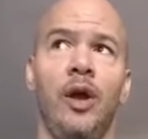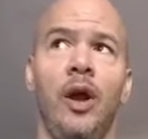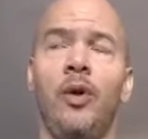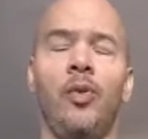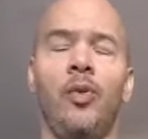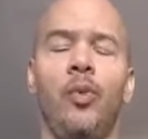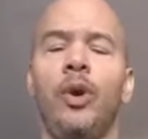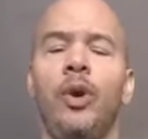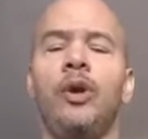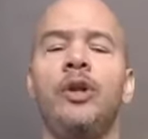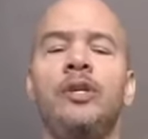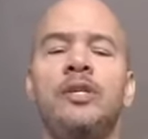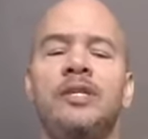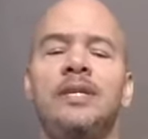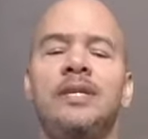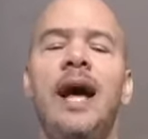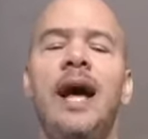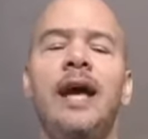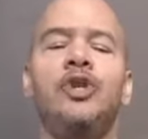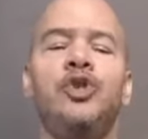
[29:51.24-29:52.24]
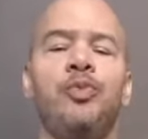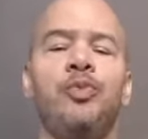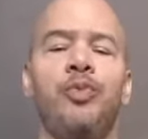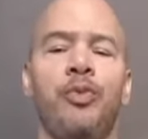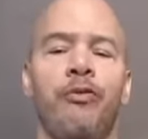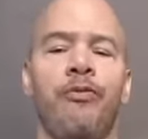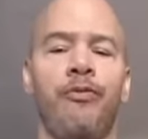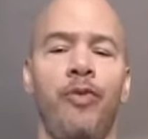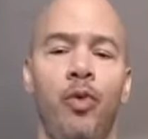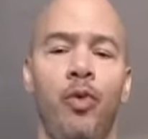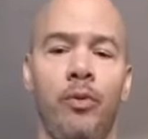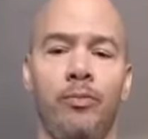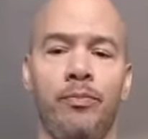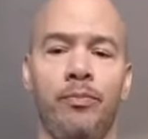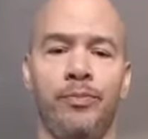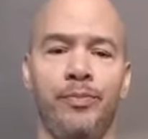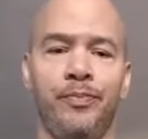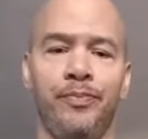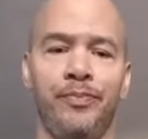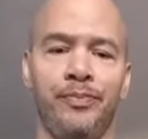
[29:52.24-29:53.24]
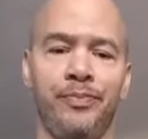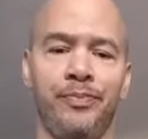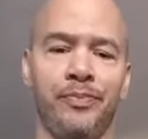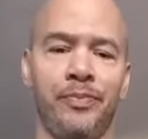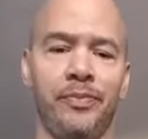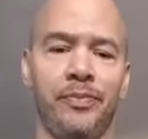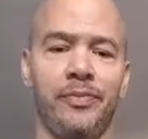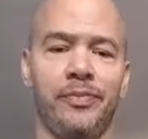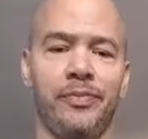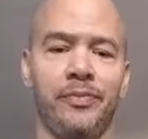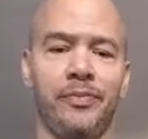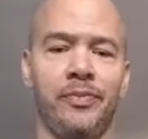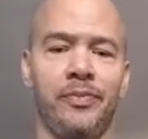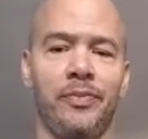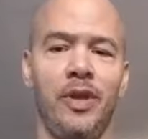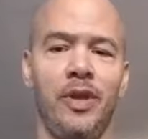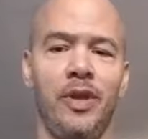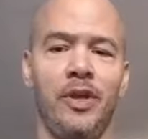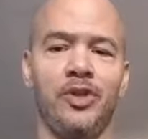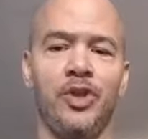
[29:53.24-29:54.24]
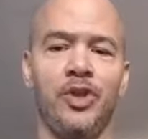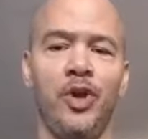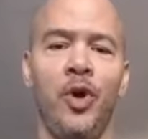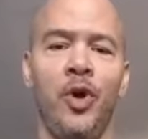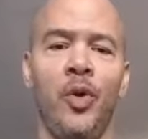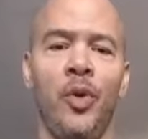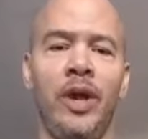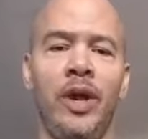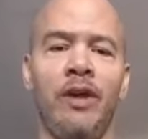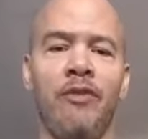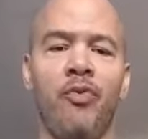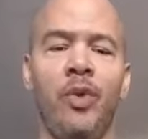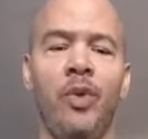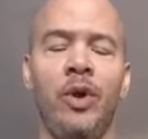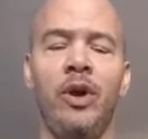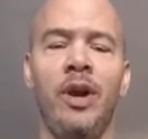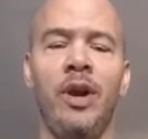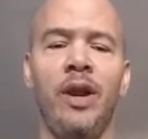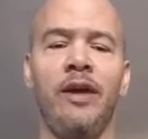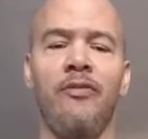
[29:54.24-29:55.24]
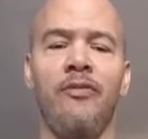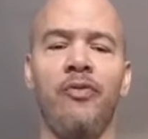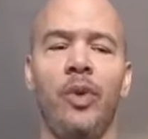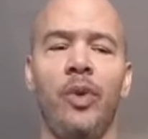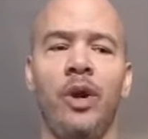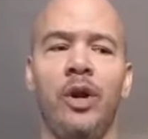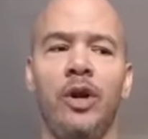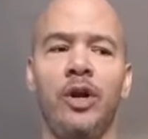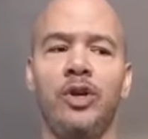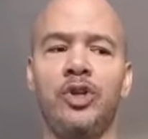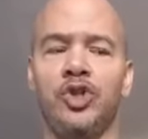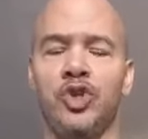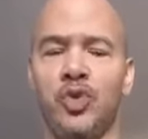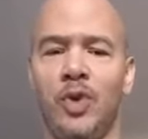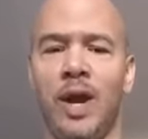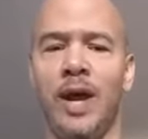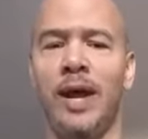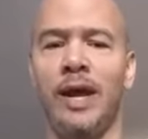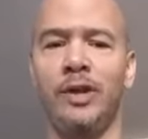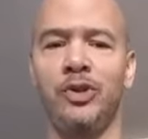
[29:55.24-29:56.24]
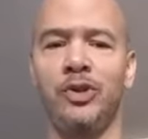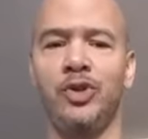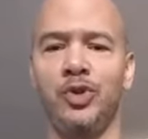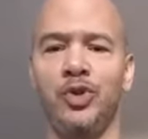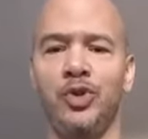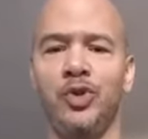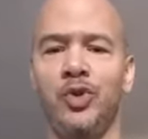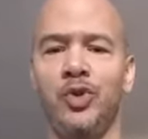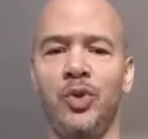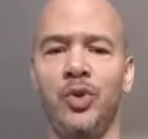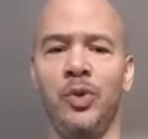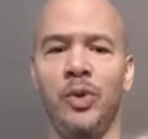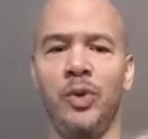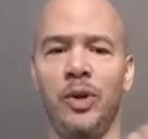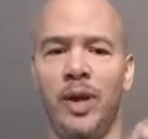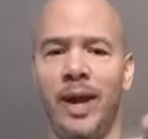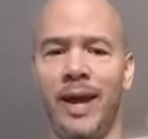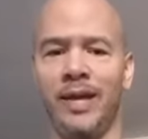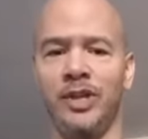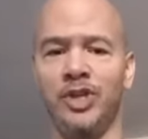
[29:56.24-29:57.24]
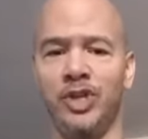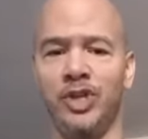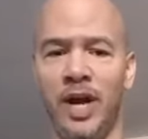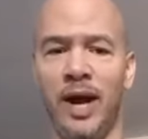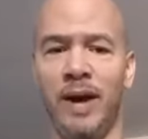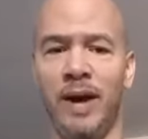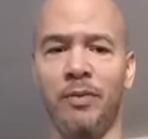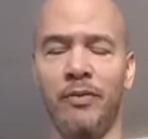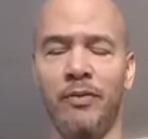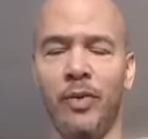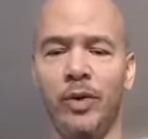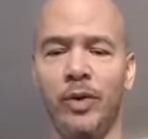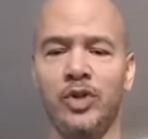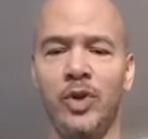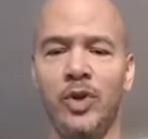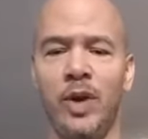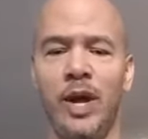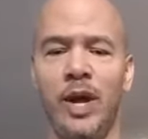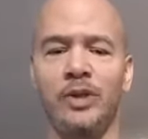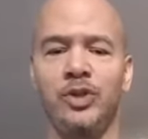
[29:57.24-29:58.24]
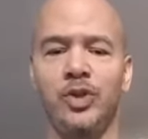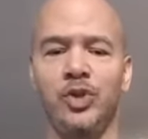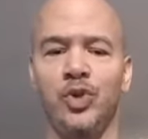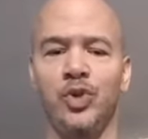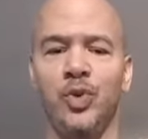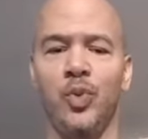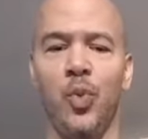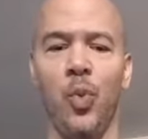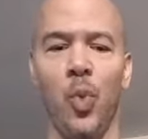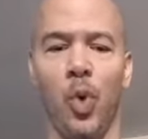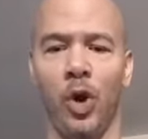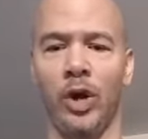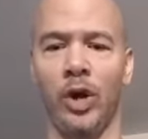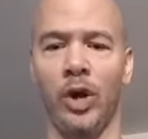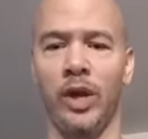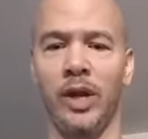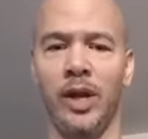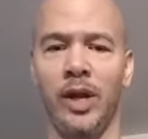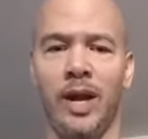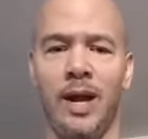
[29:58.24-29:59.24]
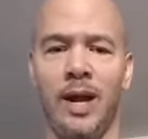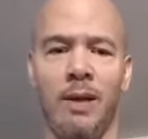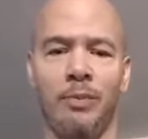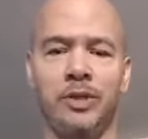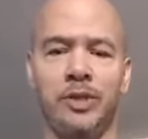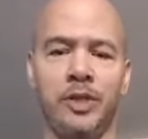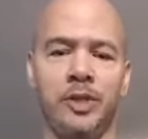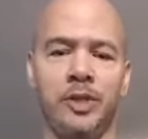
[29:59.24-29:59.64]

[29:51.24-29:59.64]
We're designed to perform. So if we're trying to do a job, if we're trying to do work and accomplish a